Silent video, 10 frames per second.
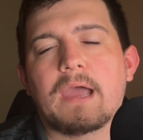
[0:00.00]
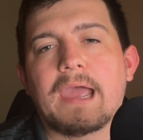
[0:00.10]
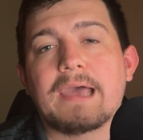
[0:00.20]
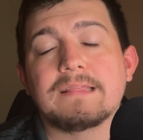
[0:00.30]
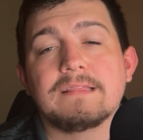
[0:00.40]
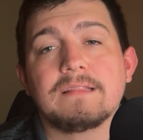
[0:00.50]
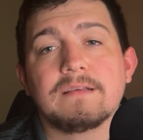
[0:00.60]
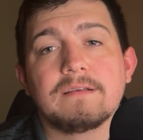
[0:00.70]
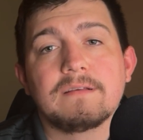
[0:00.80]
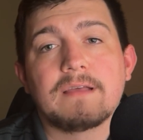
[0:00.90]

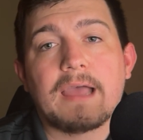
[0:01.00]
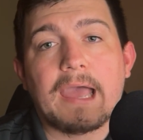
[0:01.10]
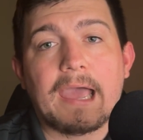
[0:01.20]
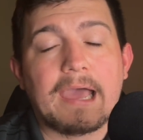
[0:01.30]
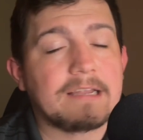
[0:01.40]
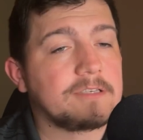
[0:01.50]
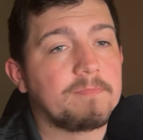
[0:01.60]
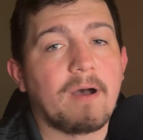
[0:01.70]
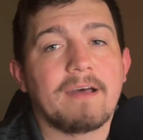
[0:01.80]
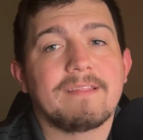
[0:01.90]
had a
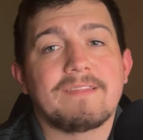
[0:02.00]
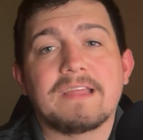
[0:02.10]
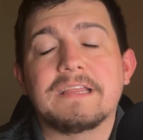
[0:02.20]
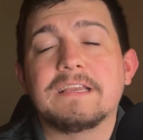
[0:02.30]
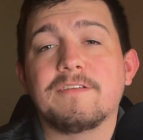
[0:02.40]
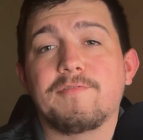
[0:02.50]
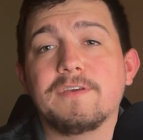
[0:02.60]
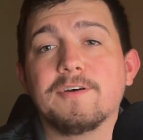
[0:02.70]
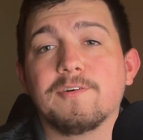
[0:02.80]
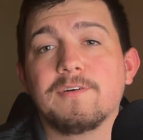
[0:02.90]
spot that they needed to
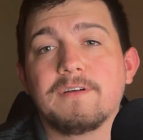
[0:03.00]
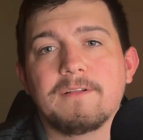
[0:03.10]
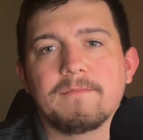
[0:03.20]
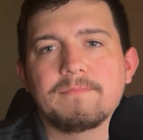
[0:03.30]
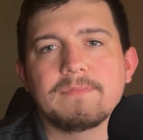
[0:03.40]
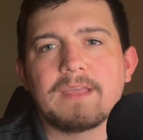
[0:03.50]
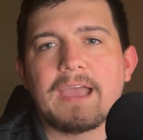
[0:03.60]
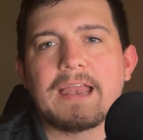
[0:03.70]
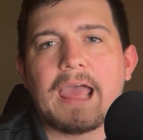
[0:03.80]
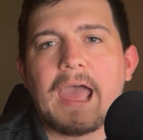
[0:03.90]
fill,
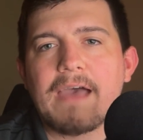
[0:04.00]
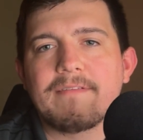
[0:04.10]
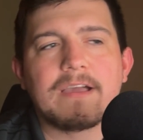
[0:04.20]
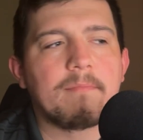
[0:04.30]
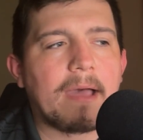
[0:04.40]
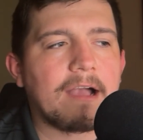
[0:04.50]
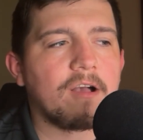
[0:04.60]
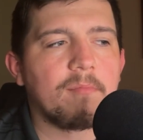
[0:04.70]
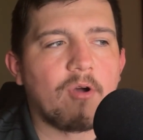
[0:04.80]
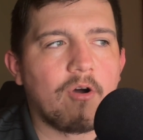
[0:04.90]
and having a
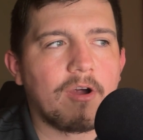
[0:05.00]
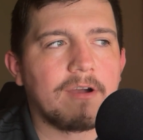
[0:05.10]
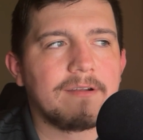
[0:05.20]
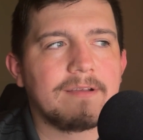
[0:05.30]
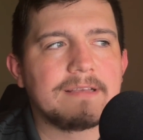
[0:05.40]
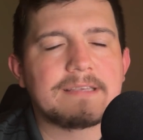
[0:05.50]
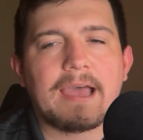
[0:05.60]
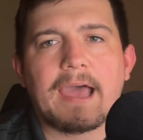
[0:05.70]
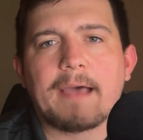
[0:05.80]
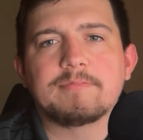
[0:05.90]
backup guard is
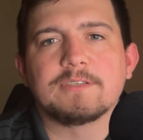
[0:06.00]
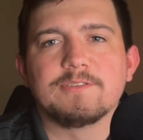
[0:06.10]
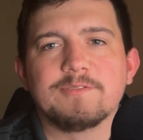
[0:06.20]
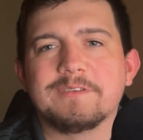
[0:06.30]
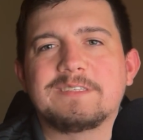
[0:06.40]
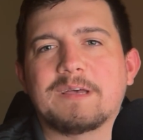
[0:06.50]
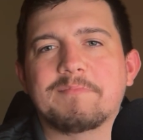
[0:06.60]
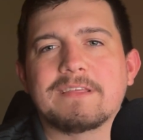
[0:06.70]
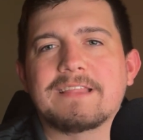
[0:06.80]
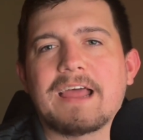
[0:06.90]
absolutely
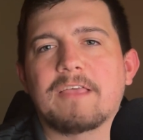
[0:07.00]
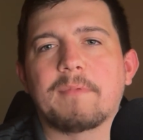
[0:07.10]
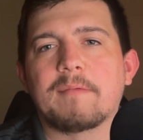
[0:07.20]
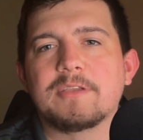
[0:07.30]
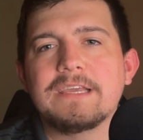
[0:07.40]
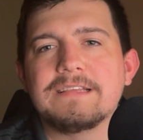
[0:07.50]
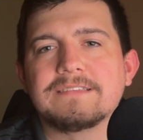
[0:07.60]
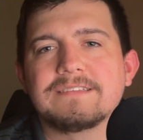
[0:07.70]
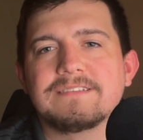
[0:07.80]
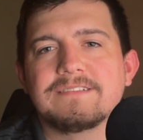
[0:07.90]
something that Alabama
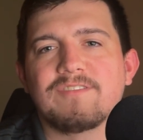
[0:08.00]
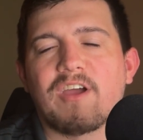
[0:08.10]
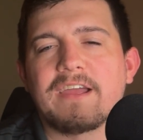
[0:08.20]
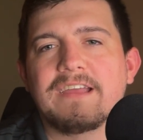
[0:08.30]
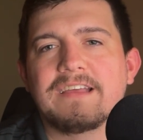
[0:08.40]
needs, right?